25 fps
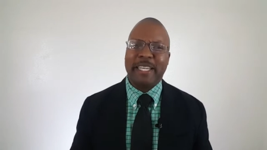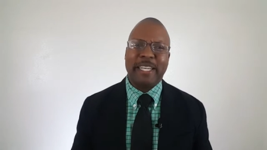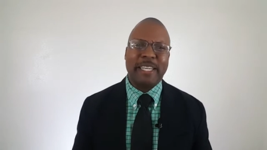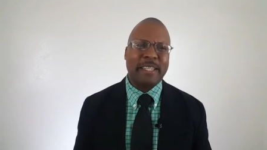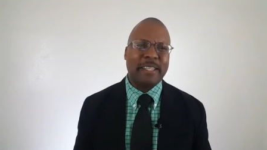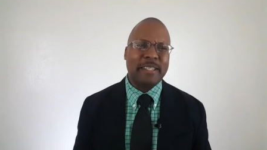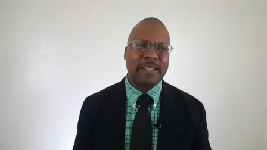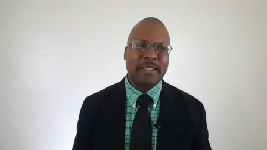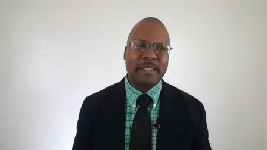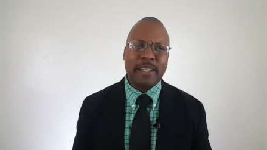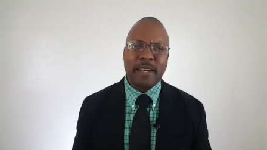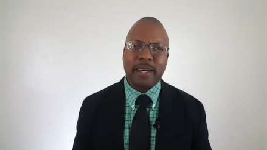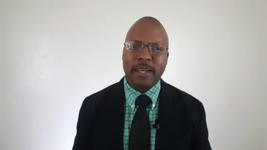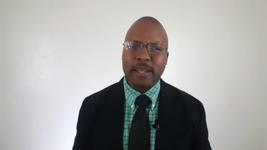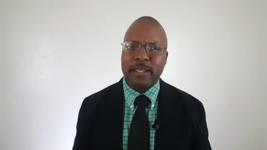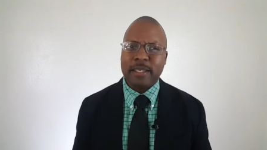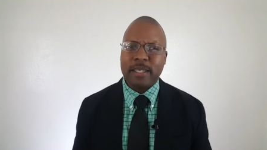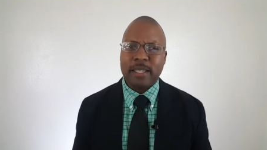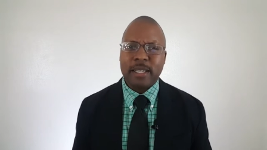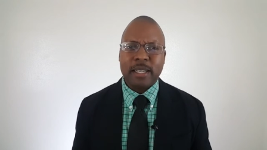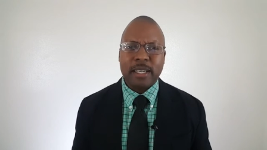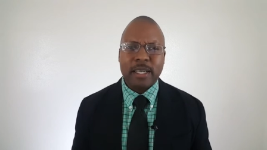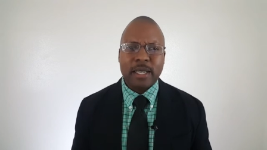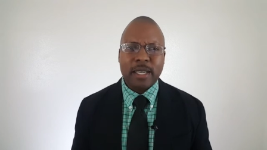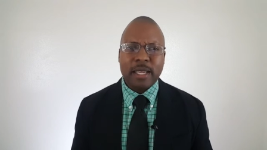get it done.
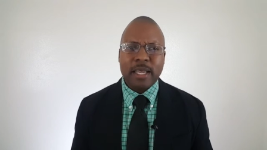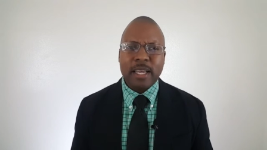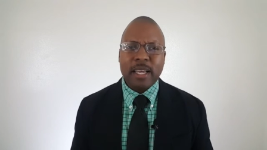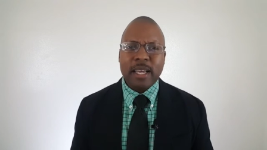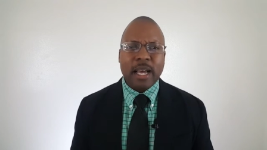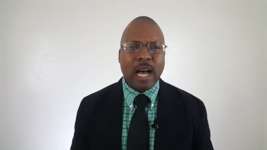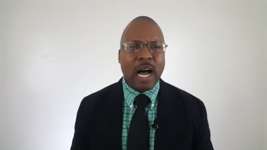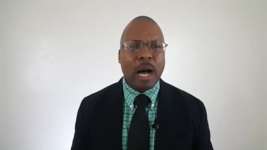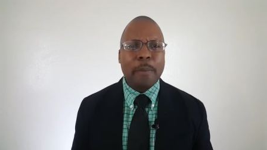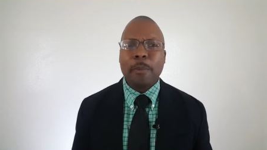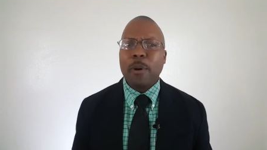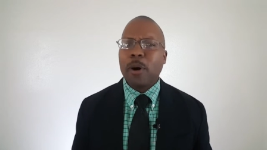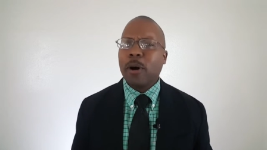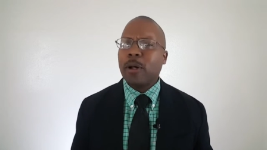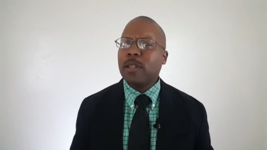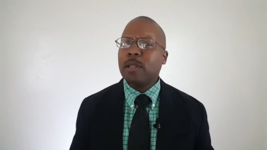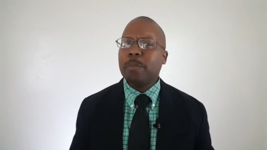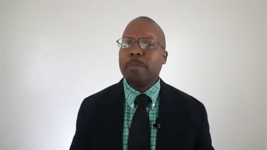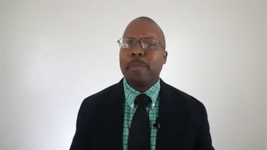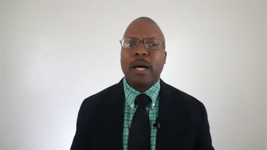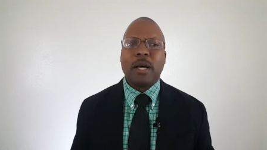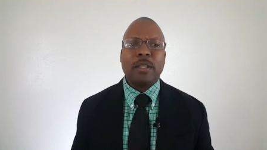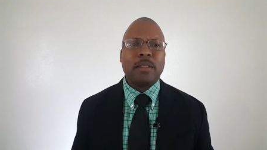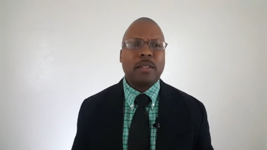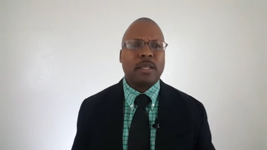I'm all
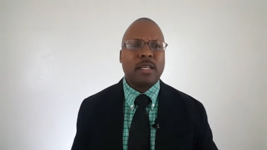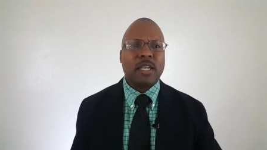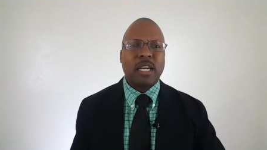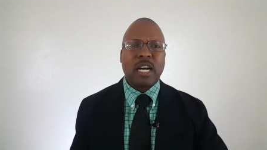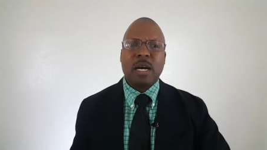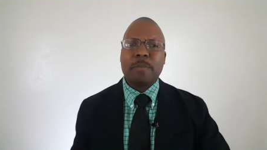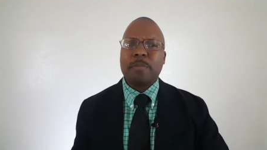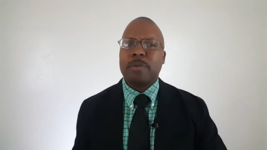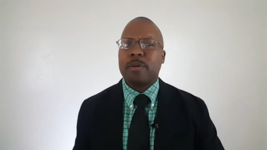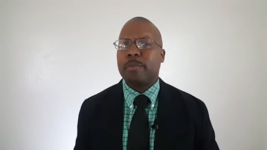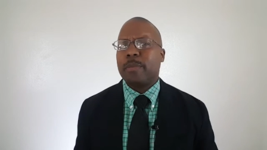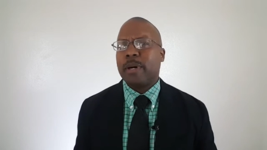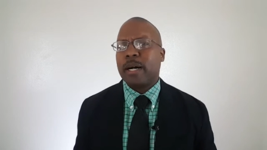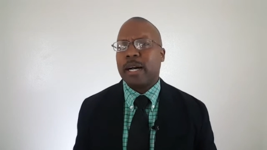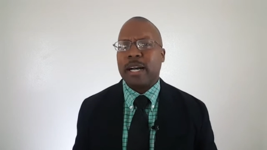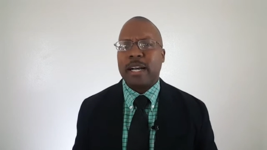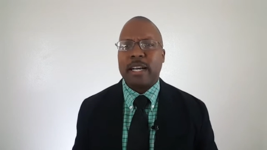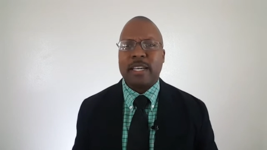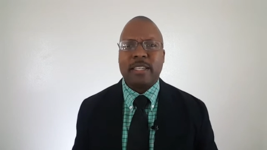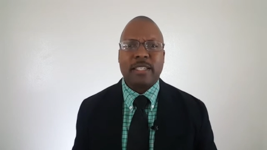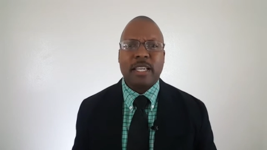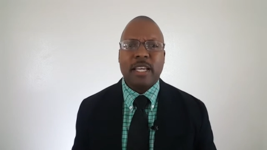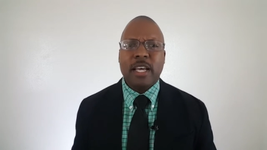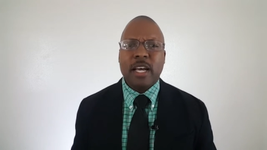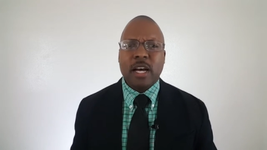about the
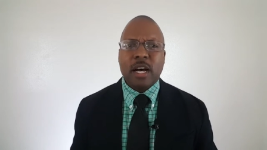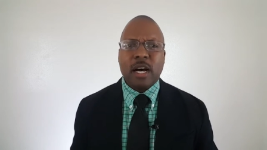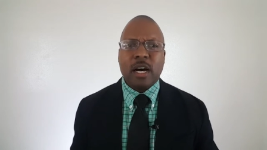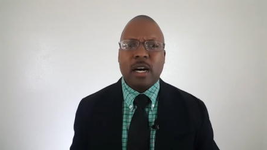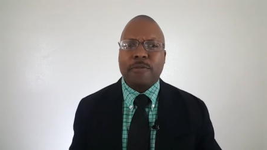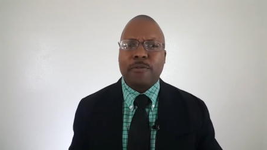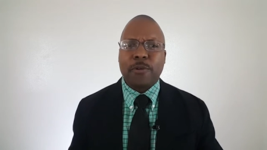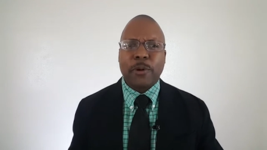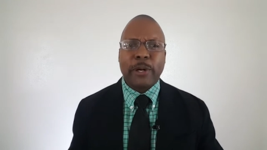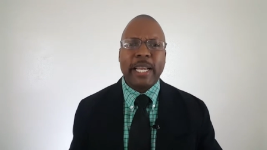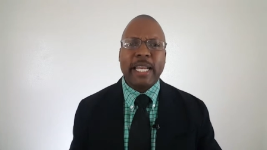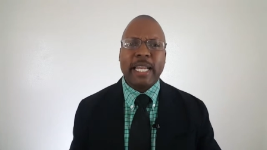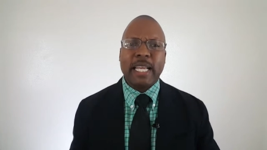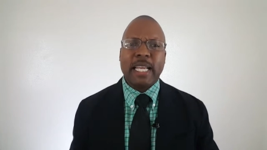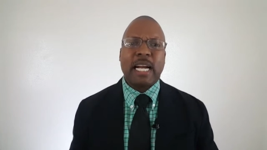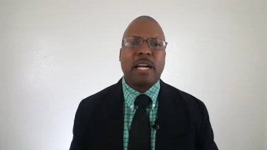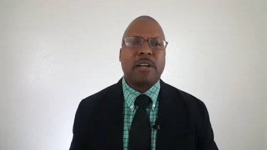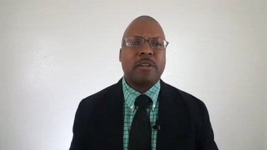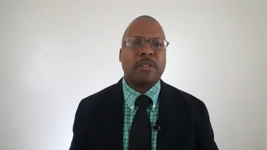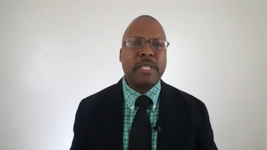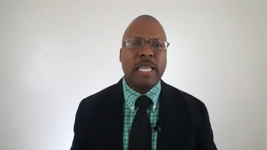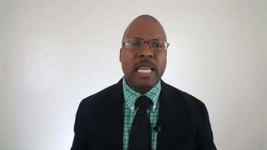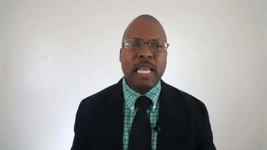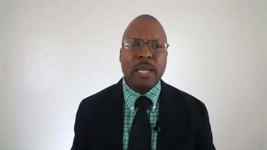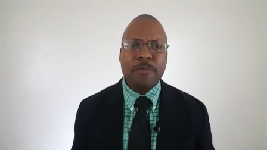compromise for getting
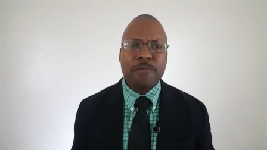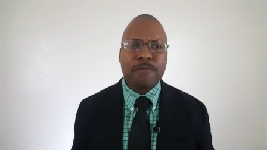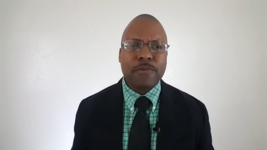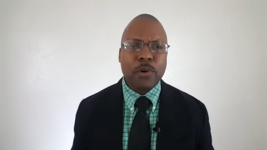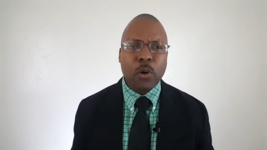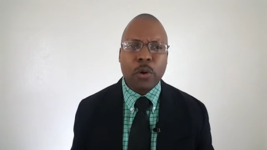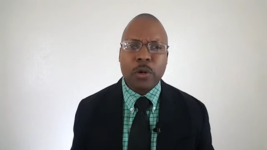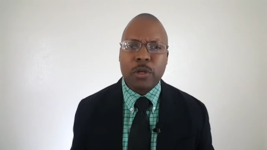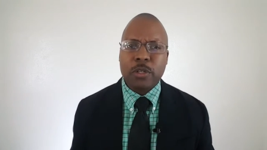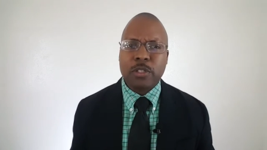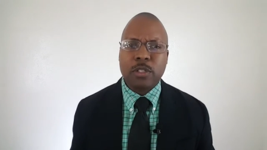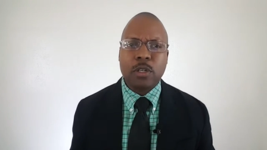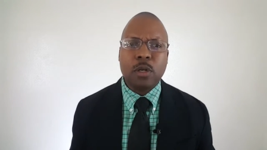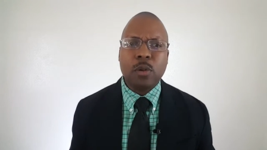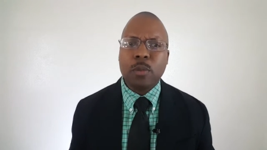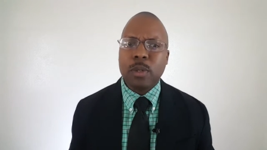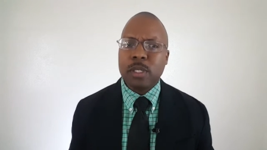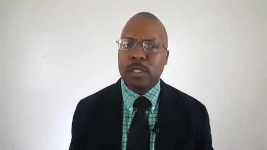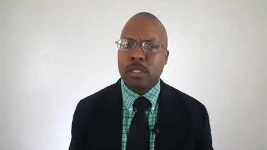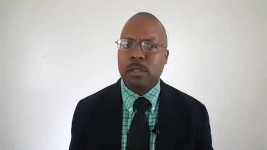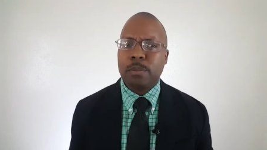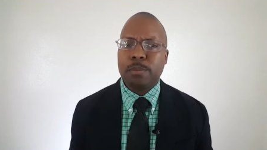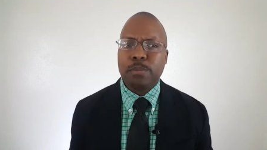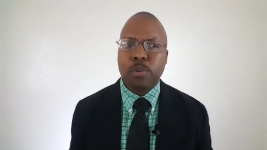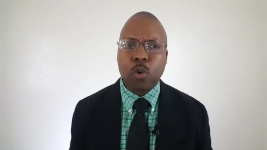our team focused on
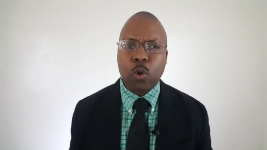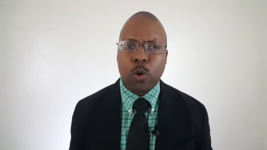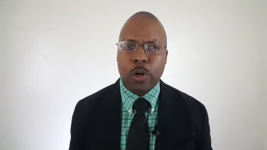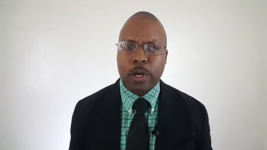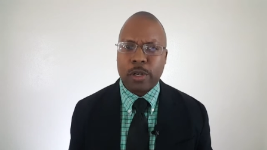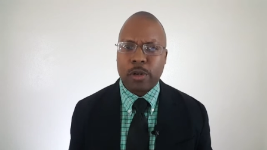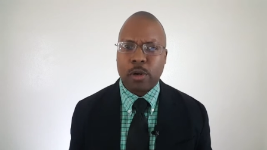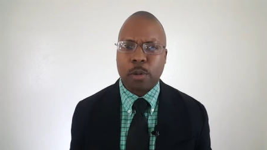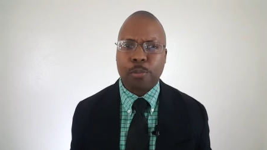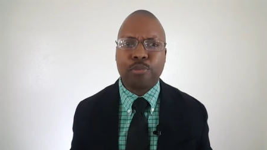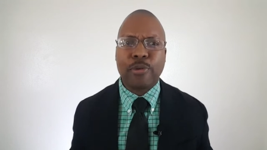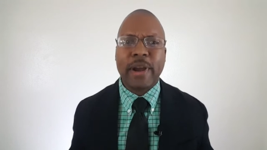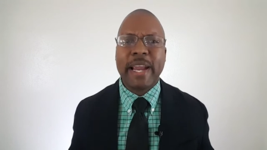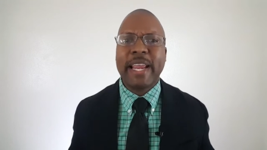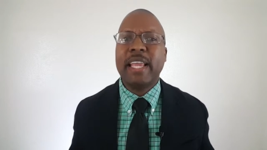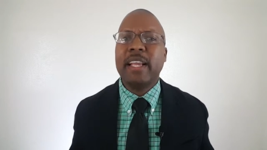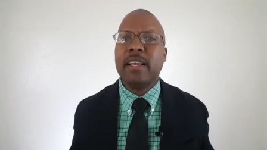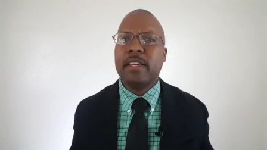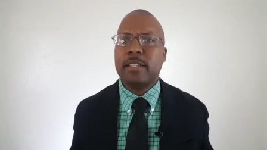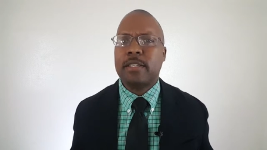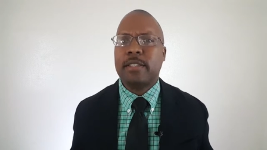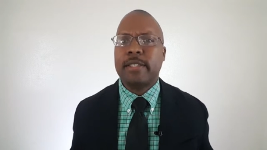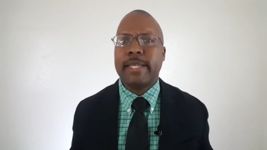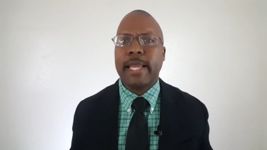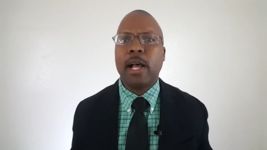what's important or breaking
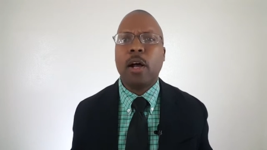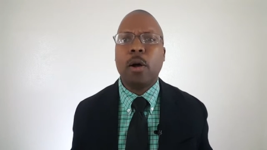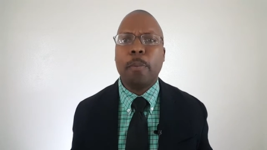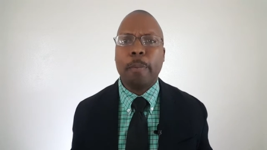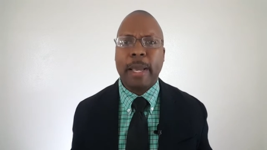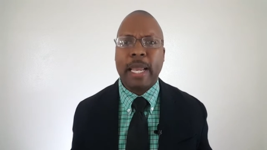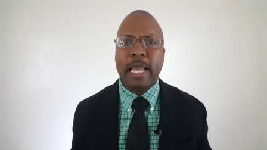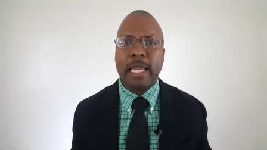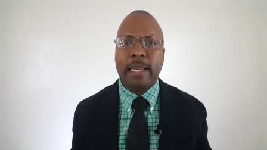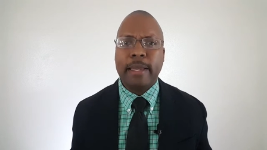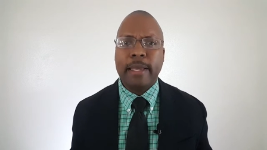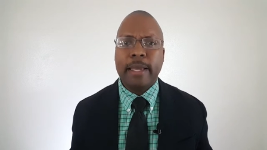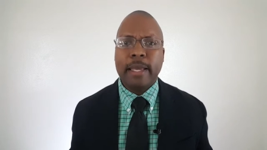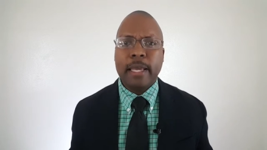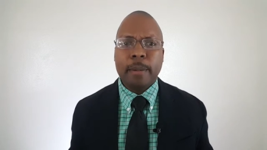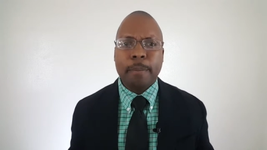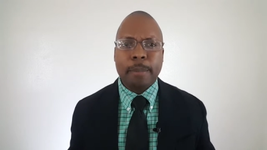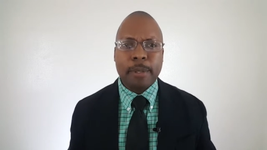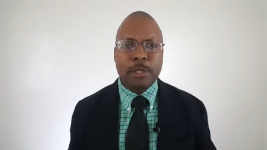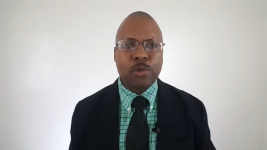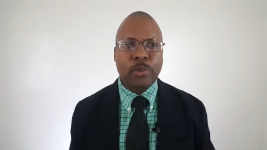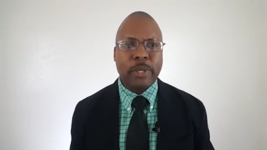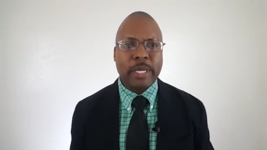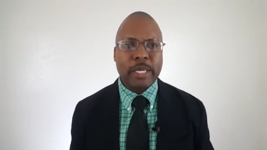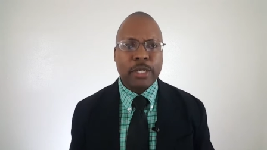a stalemate
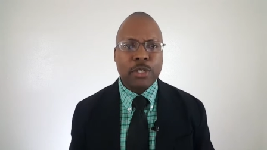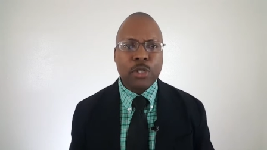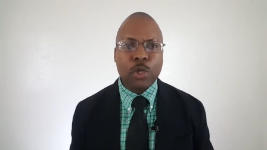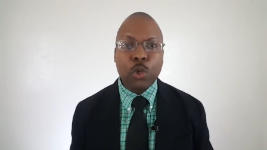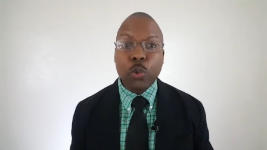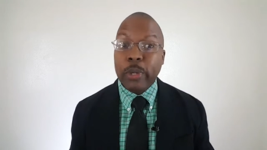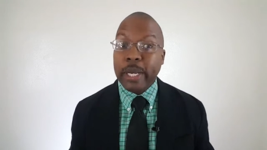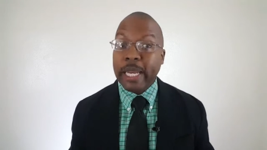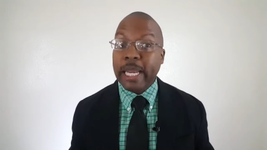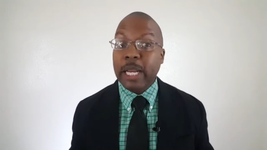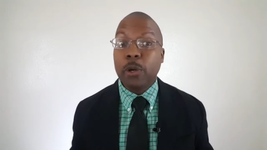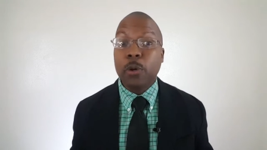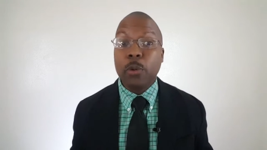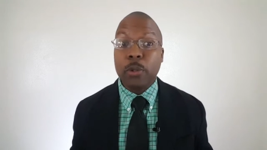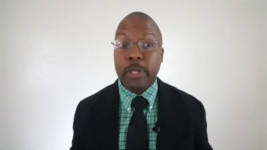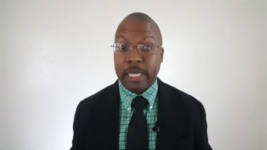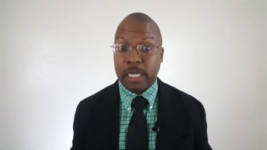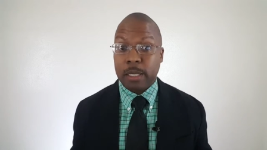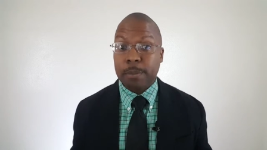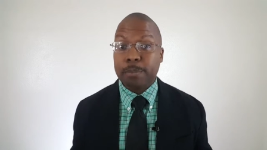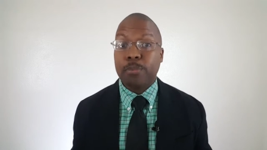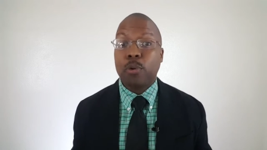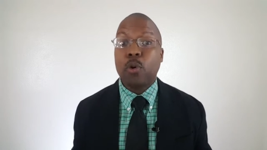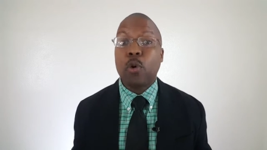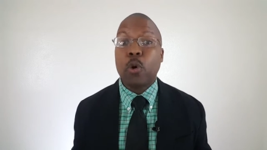between two equally
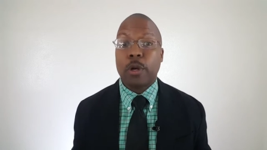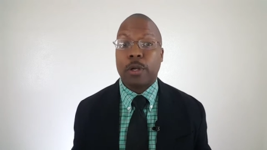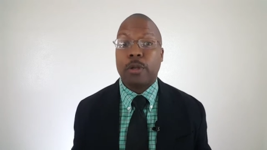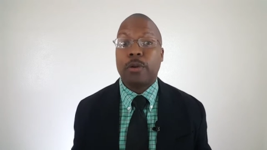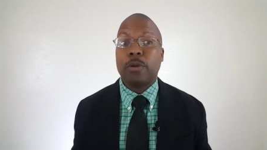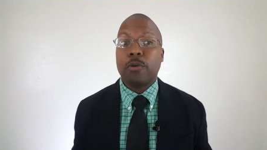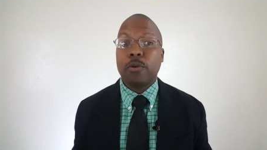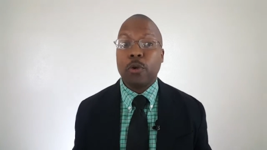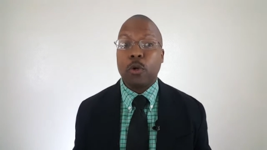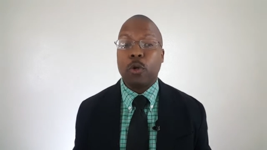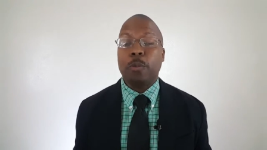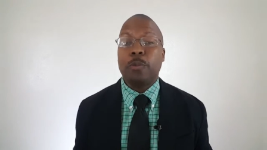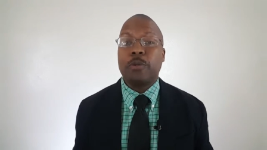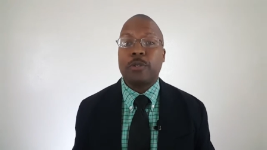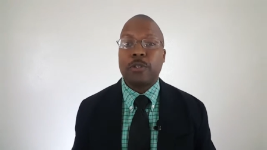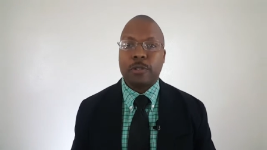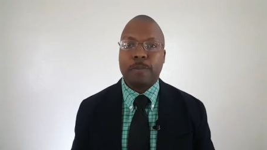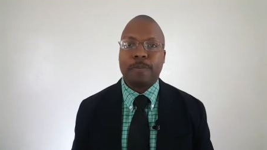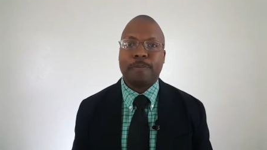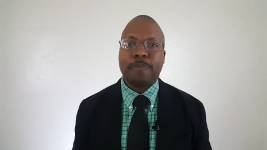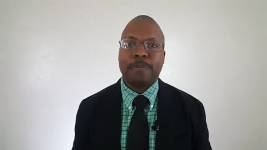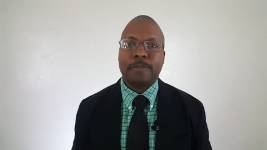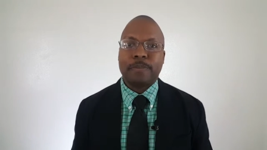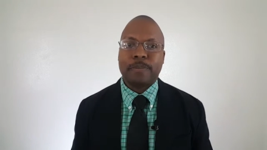important groups.